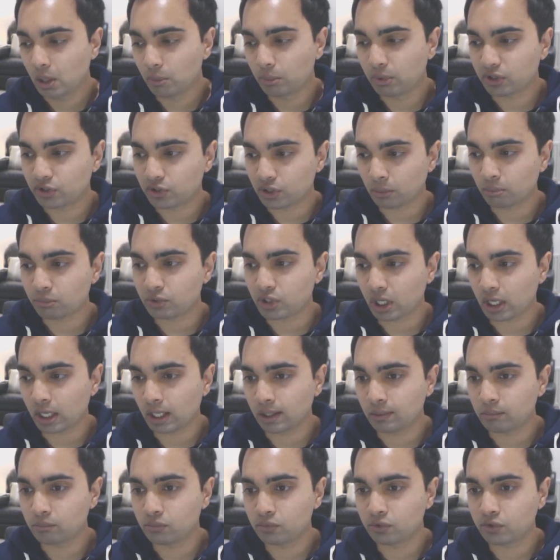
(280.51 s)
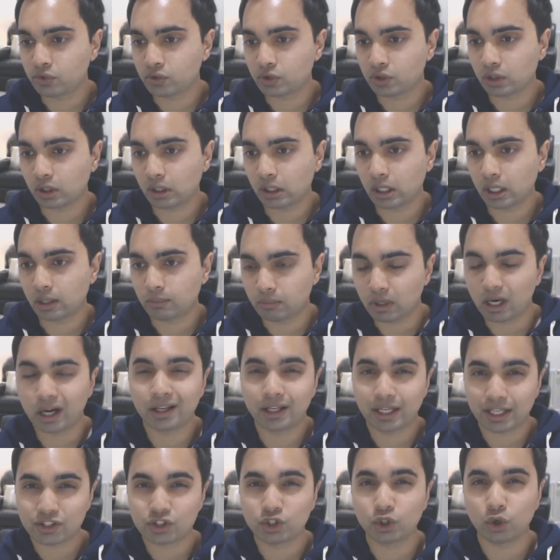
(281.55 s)
But sometimes, um,
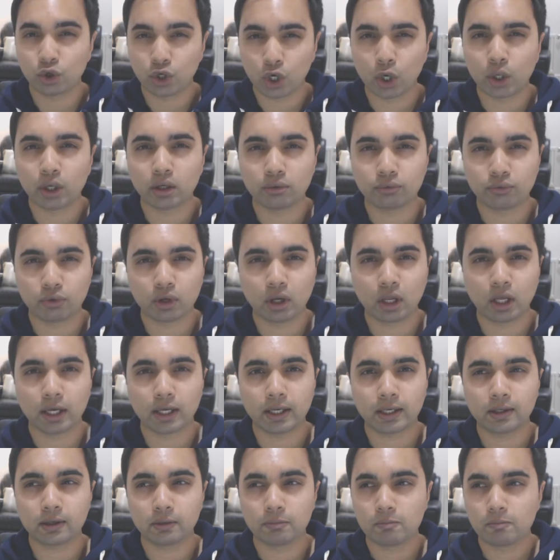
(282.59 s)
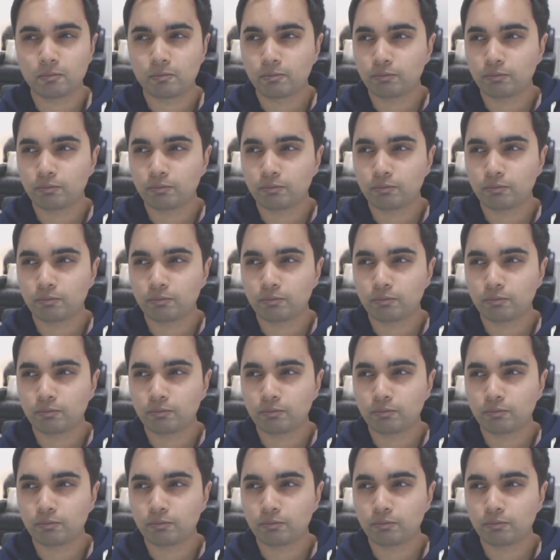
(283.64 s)
unless you're going for like